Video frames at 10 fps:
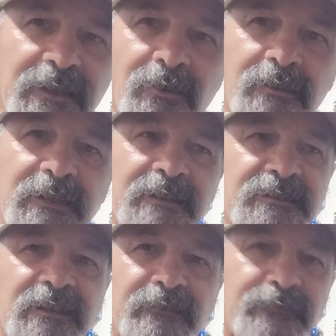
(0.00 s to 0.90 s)
all that
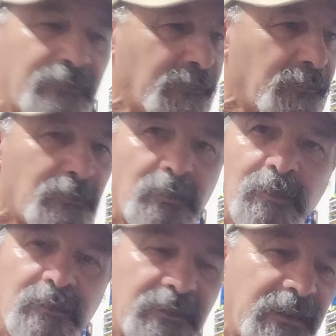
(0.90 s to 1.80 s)
stuff,
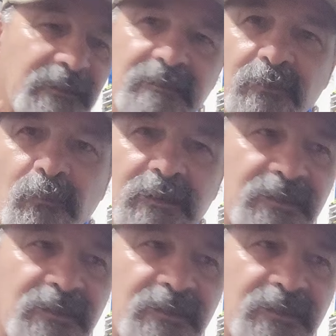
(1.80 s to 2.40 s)
get it to one